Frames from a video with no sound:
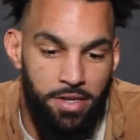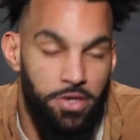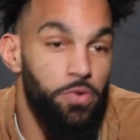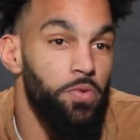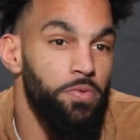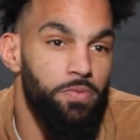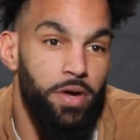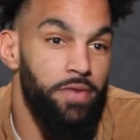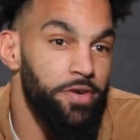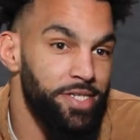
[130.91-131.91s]
and do
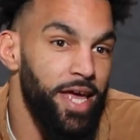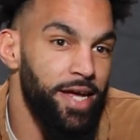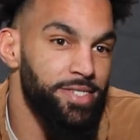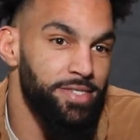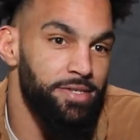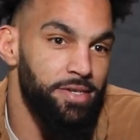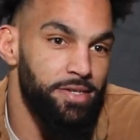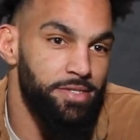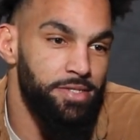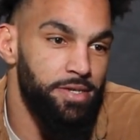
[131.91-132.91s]
whatever it takes
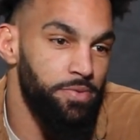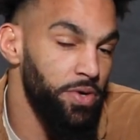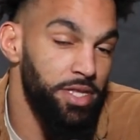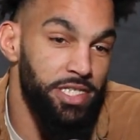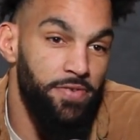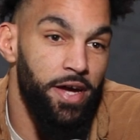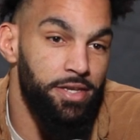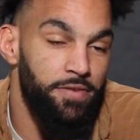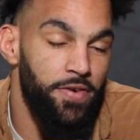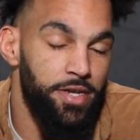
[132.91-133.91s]
to to win this fight
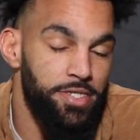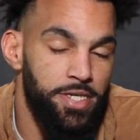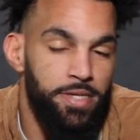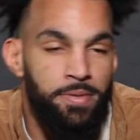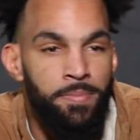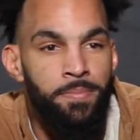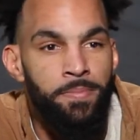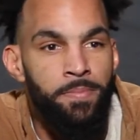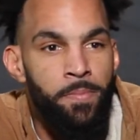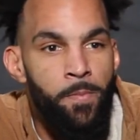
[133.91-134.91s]
and to finish it.
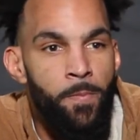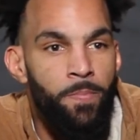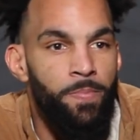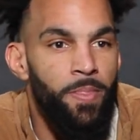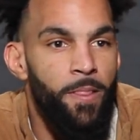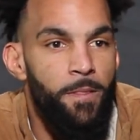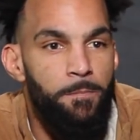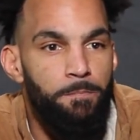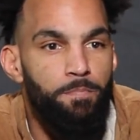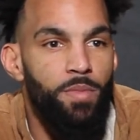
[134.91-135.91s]
Awesome. Well, thanks for sharing that.